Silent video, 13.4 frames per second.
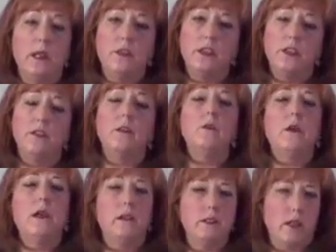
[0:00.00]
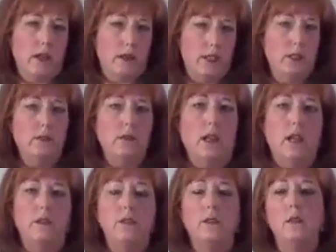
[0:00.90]
blood sugar, well, talk to your
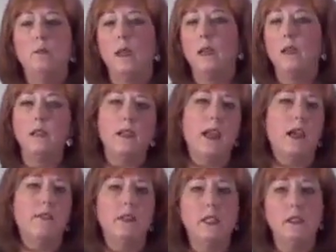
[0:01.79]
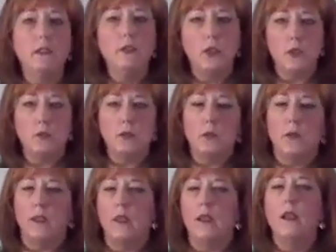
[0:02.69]
doctor. You may need to have a little juice
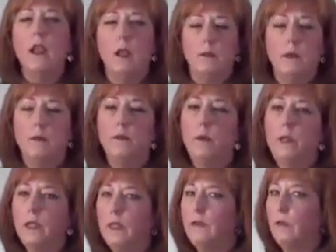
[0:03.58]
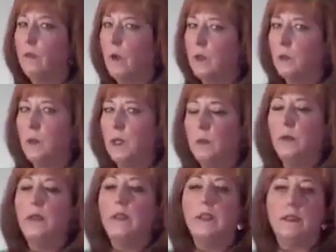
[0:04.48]
with it, but really for most
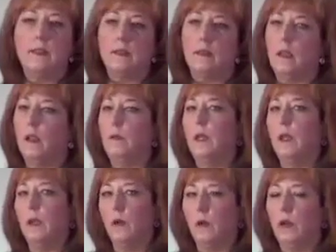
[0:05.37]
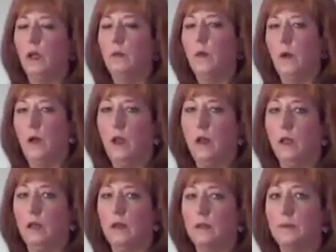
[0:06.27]
people, this is going to be a great
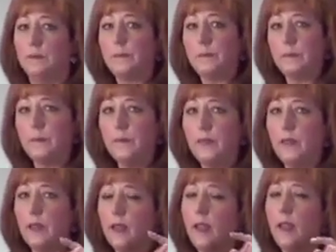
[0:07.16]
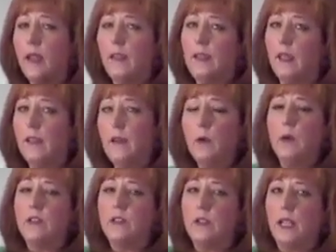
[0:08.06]
product. The other
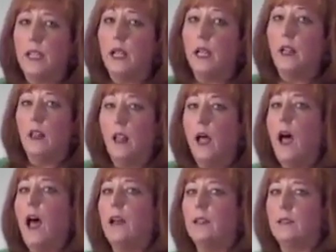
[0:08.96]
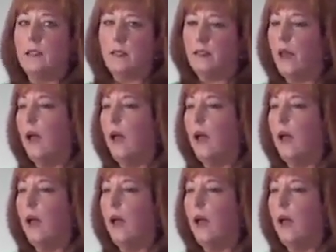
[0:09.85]
question I get a lot is